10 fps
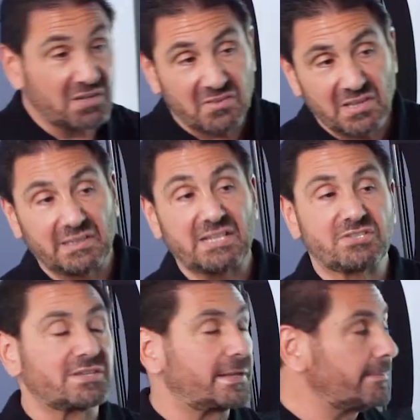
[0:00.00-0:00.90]
nothing.
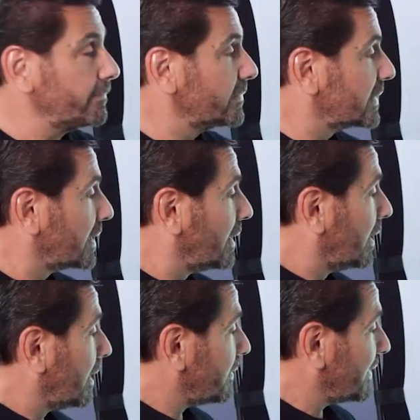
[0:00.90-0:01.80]
Let's see.
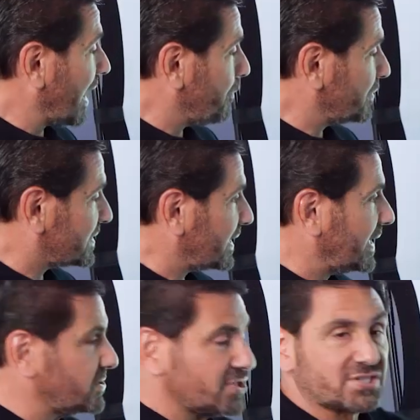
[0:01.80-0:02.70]
The output
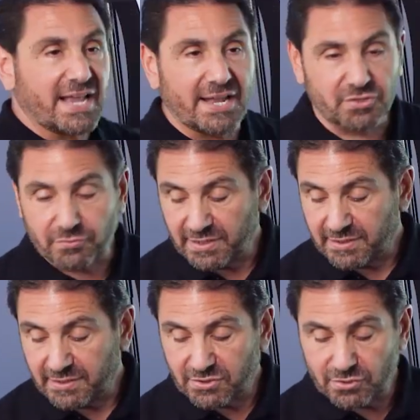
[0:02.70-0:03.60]
stage is
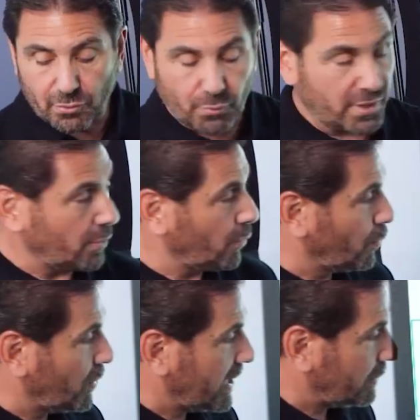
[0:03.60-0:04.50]
saturated, so we're
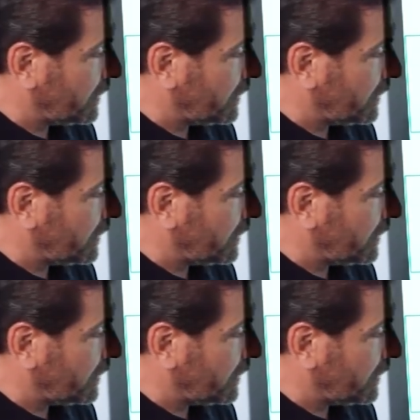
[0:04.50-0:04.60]
well